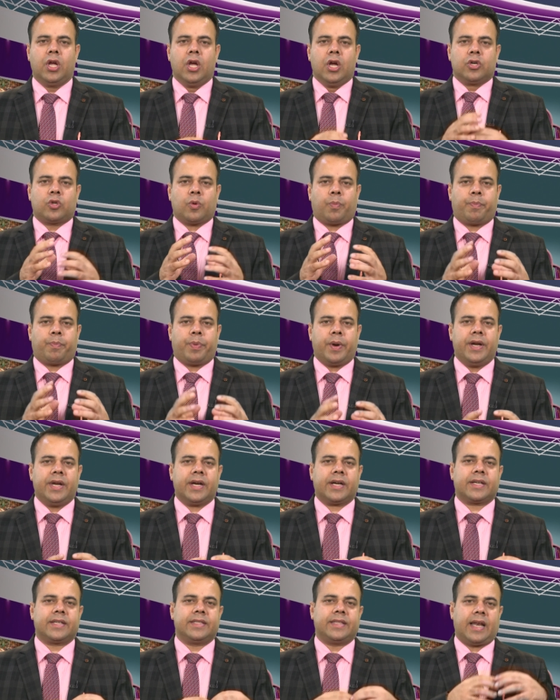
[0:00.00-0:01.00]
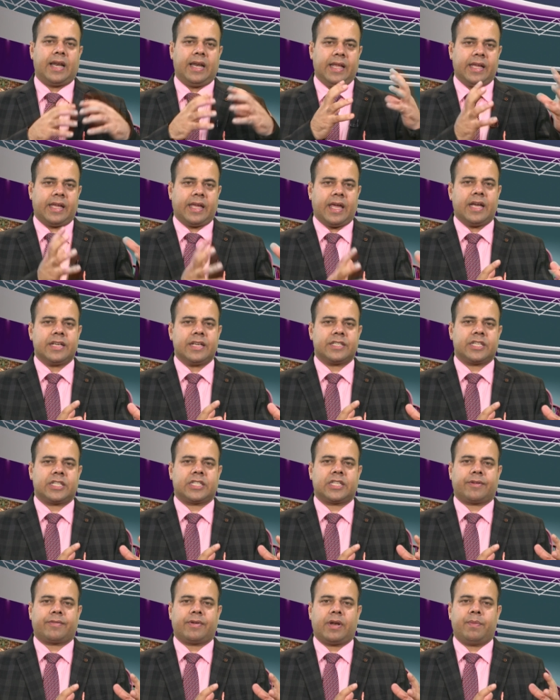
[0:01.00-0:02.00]
to predict the linkage
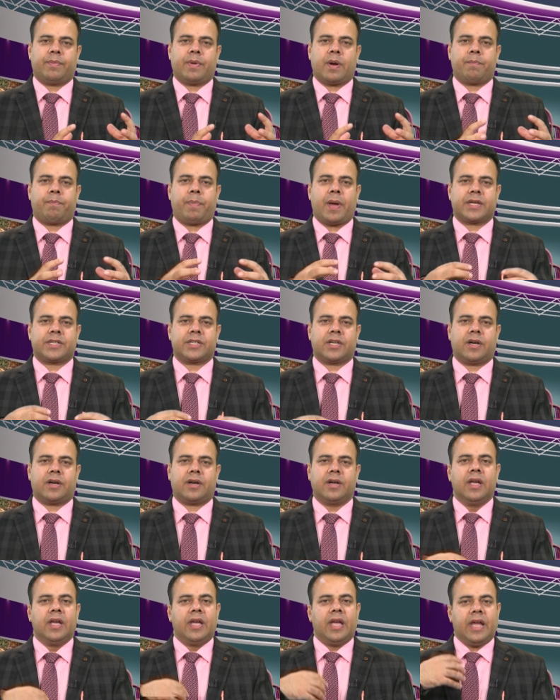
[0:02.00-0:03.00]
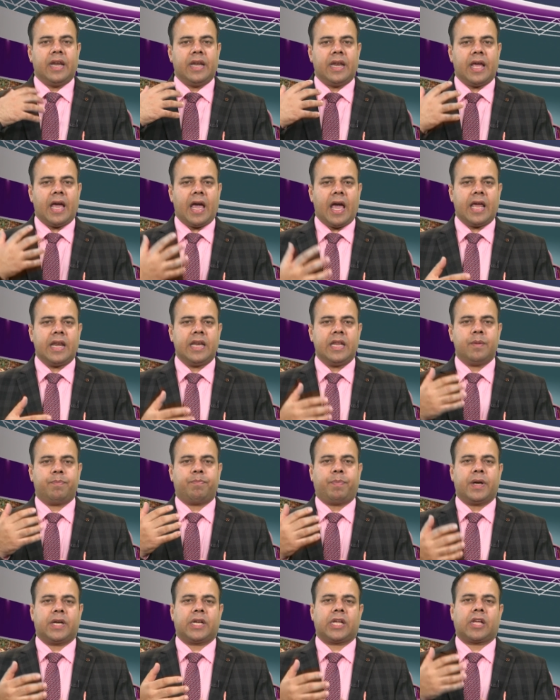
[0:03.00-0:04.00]
disequilibrium pattern in any
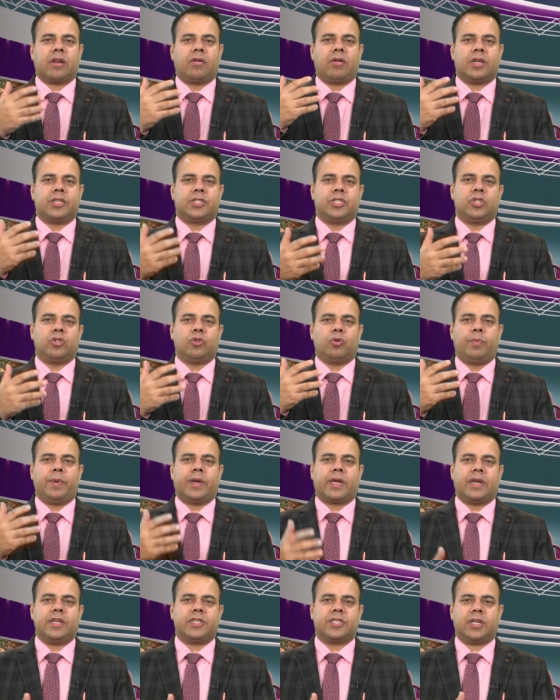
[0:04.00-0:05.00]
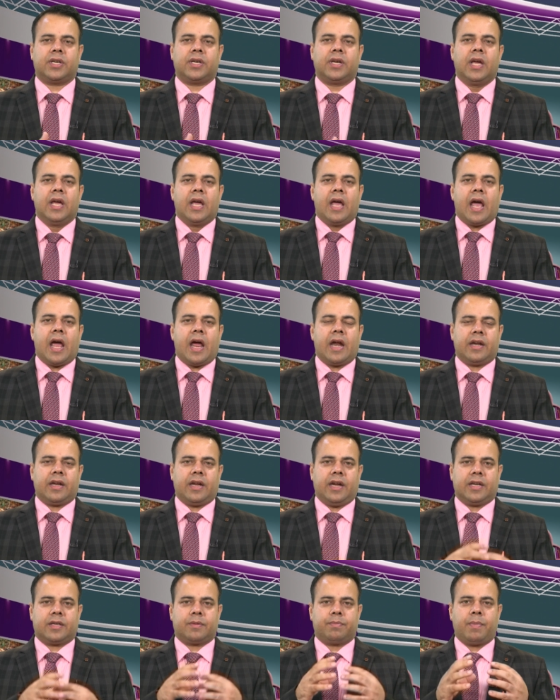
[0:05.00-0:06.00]
particular genomic region, and
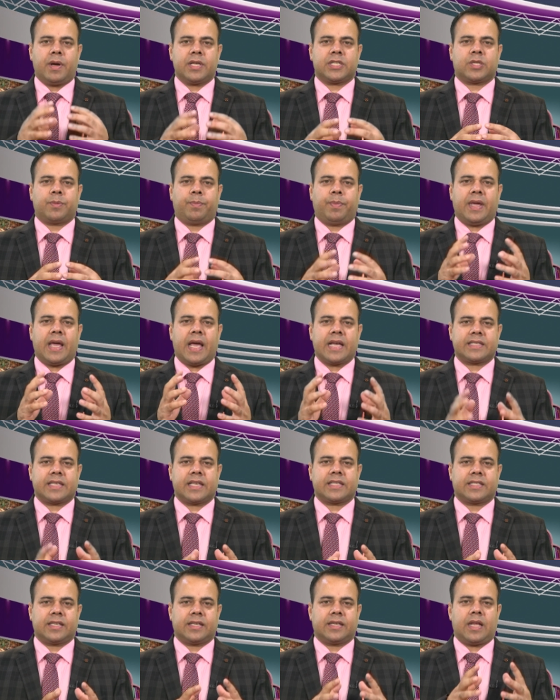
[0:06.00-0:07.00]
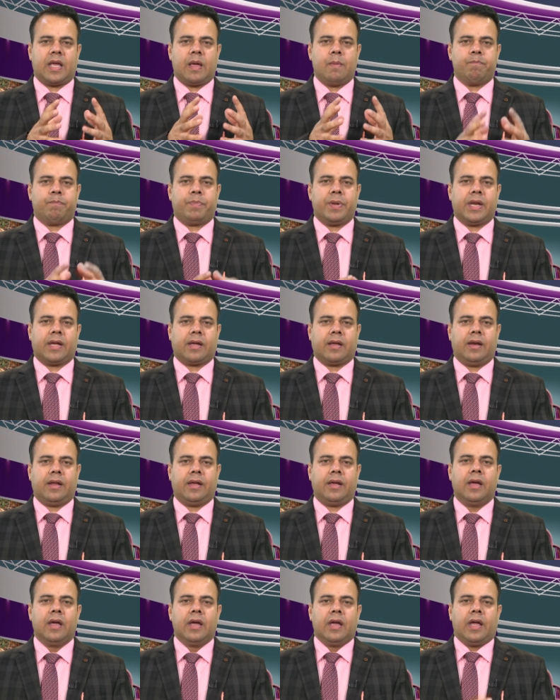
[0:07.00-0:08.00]
it must be assessed
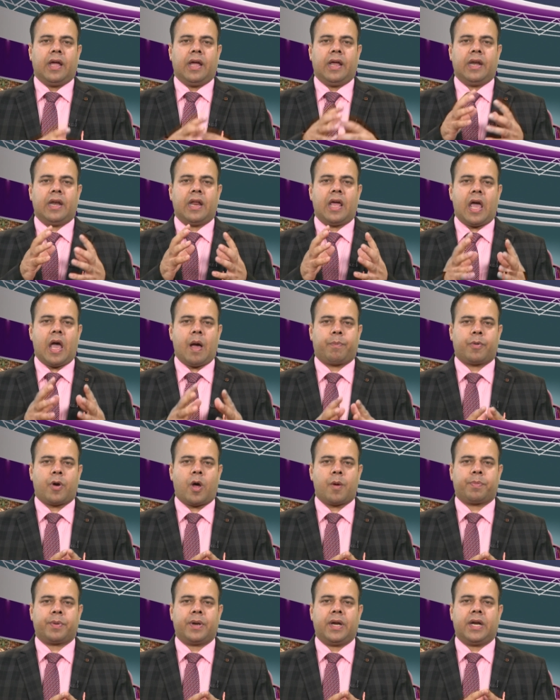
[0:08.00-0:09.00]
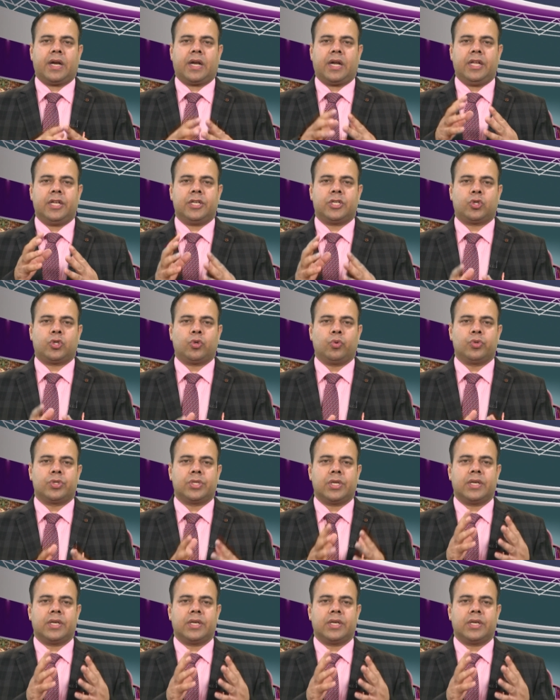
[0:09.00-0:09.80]
empirically in appropriately chosen